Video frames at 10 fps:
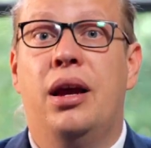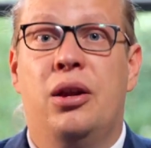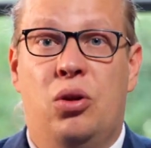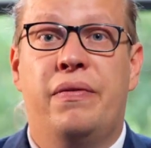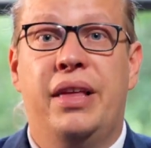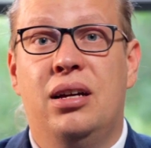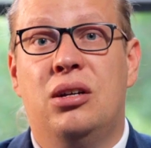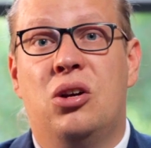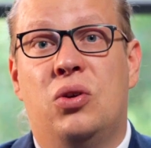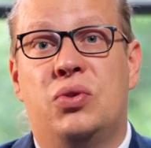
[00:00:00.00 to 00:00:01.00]
and all of that
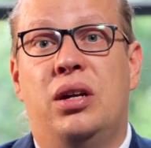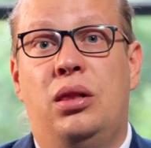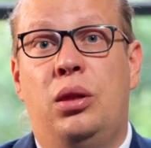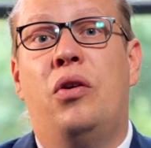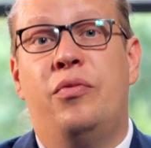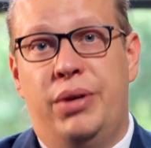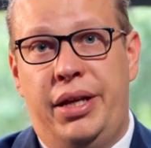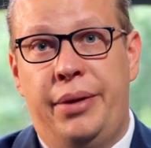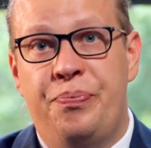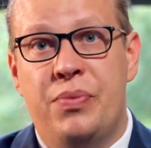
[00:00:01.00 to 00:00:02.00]
costs a lot of money.
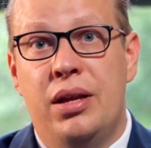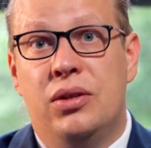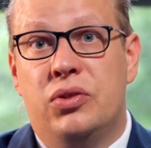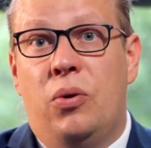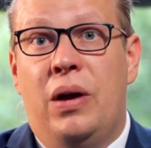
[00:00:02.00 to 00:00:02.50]
So